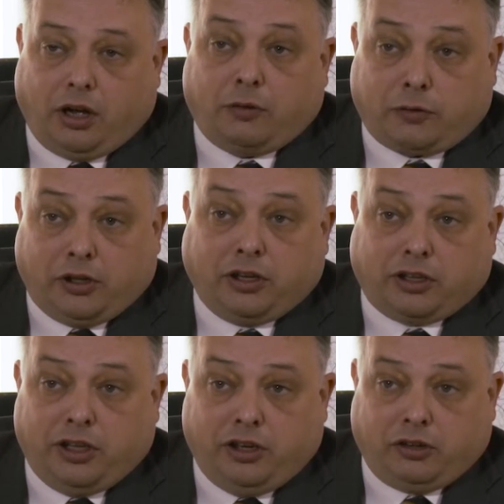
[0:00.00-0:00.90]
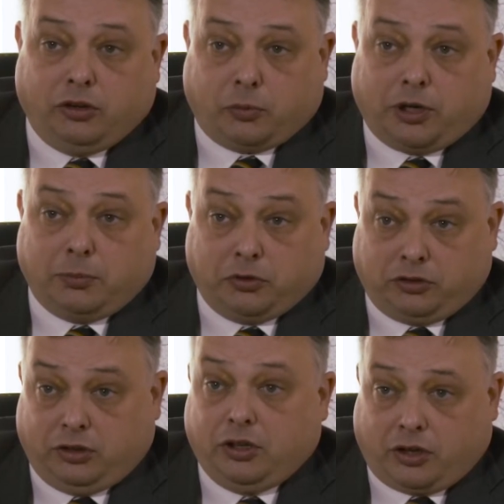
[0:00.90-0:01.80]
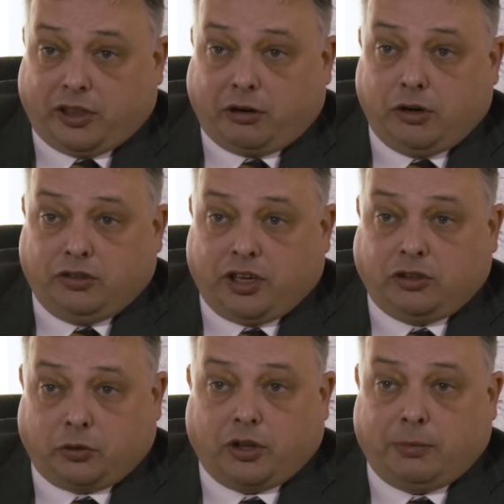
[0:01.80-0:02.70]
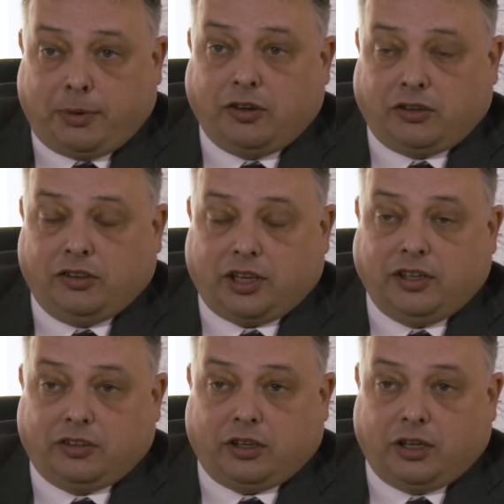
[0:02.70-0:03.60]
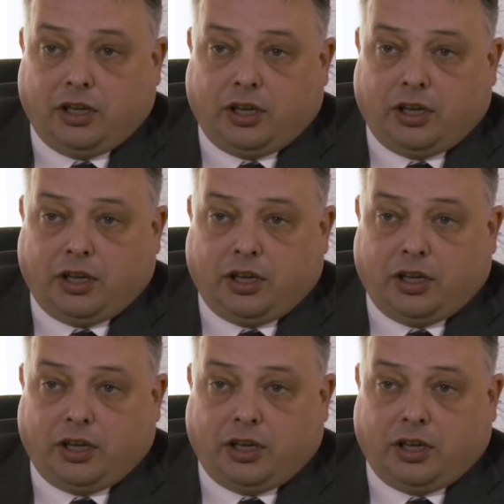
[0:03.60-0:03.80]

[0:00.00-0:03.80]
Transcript: Our frontline clinicians were able to look at their own data or their patient data